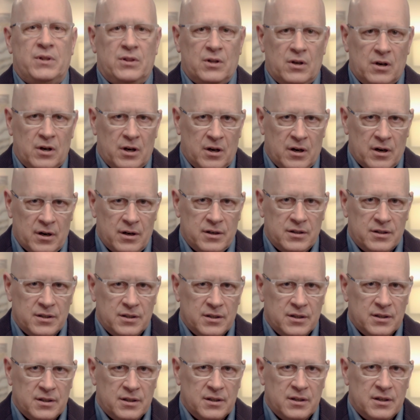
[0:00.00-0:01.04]
in the heart.
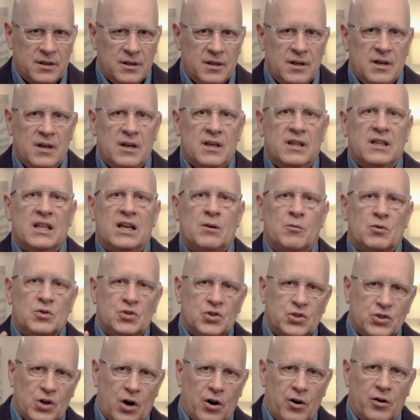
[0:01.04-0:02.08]
They were
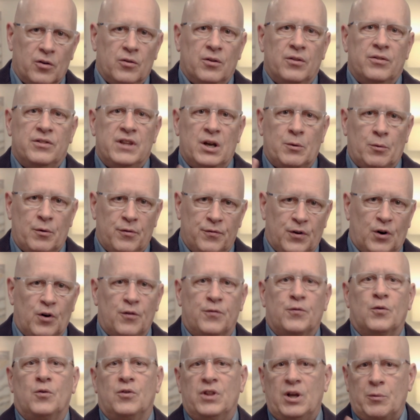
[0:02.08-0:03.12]
startled, they were
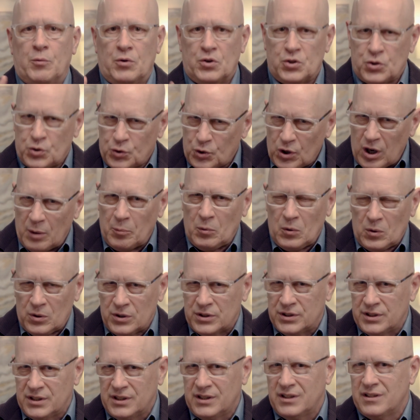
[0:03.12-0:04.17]
fearful, they were
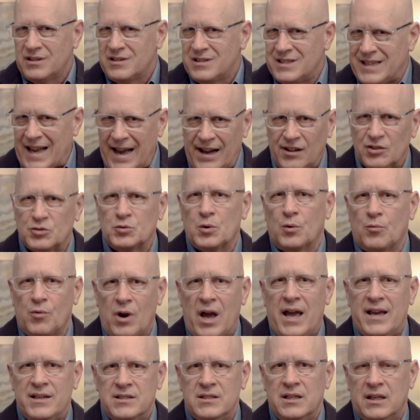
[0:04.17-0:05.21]
troubled, doubts were
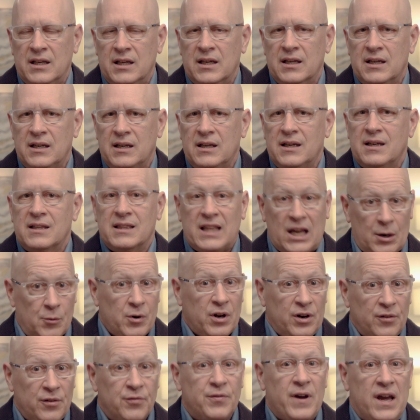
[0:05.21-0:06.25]
rising. They
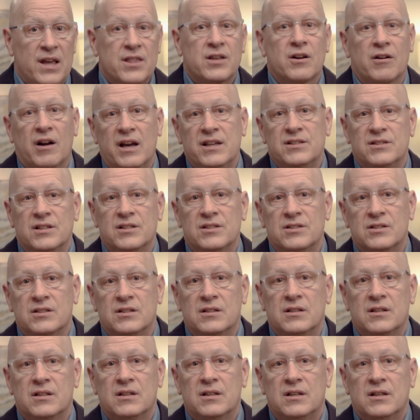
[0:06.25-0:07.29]
were in a faith crisis.
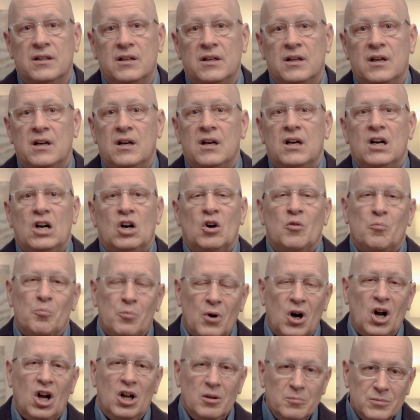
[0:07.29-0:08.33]
On
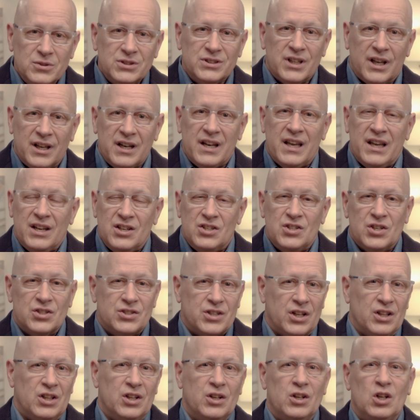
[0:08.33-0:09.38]
Palm Sunday,
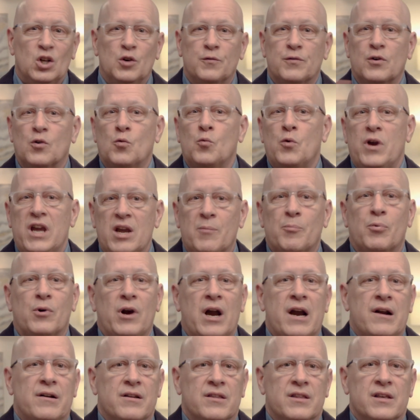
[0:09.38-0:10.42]
just a little over a week
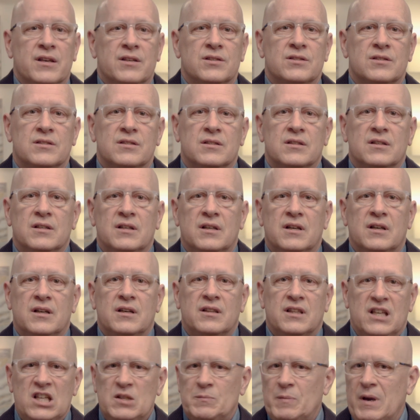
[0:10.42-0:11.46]
prior to this,
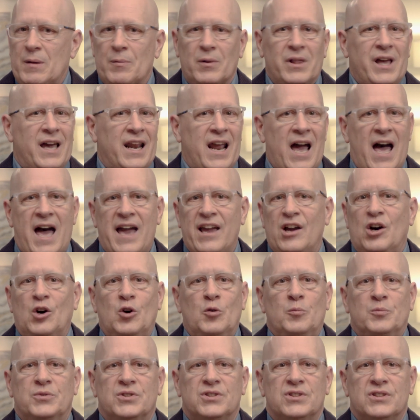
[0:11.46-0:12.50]
these people had high
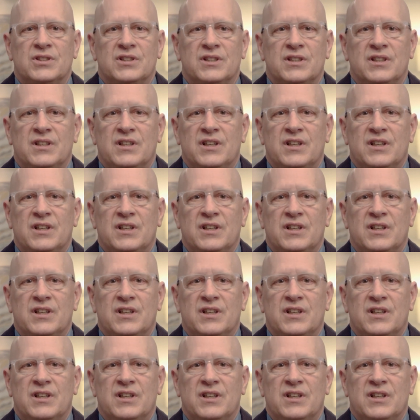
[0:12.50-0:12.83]
hopes.